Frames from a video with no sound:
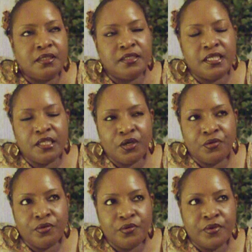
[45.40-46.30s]
Didn't go
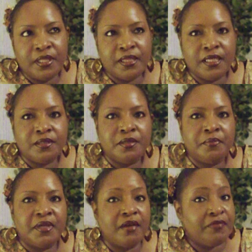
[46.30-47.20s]
through with it,
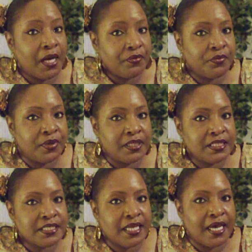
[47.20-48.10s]
but I filed for one
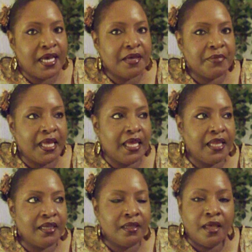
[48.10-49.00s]
this time,
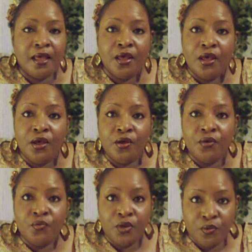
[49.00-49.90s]
and
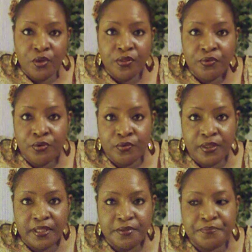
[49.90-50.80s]
we went through
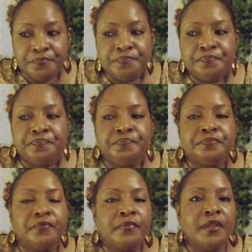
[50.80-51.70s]
with it.
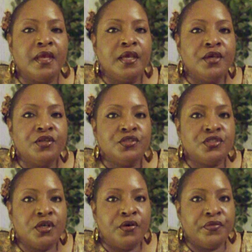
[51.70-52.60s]

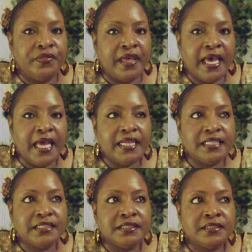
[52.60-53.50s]
So that
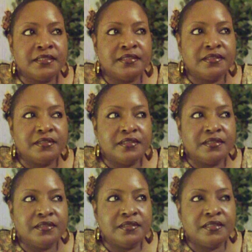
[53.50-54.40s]

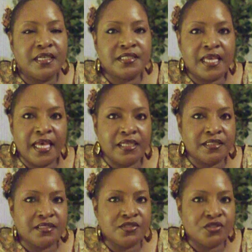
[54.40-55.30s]
has kind of
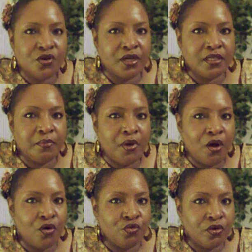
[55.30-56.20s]
started the
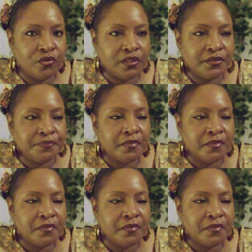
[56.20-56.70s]
ball rolling.